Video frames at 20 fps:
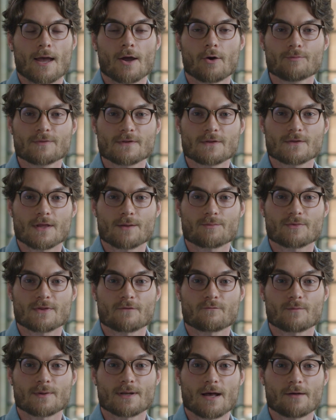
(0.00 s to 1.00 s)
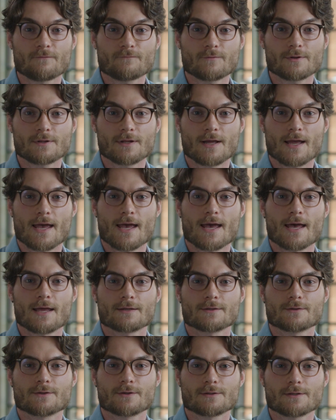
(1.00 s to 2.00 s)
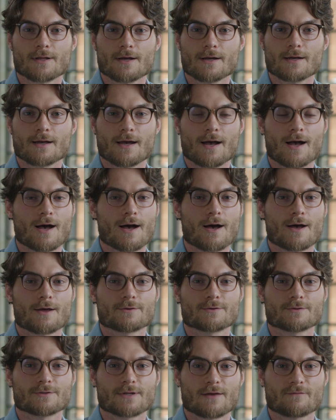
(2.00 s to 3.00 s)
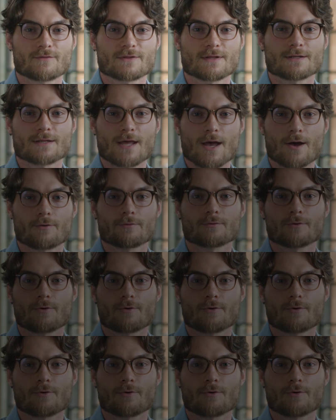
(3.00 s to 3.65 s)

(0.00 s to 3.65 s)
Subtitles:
I hope these tips have been helpful, and good luck on your Davidson Now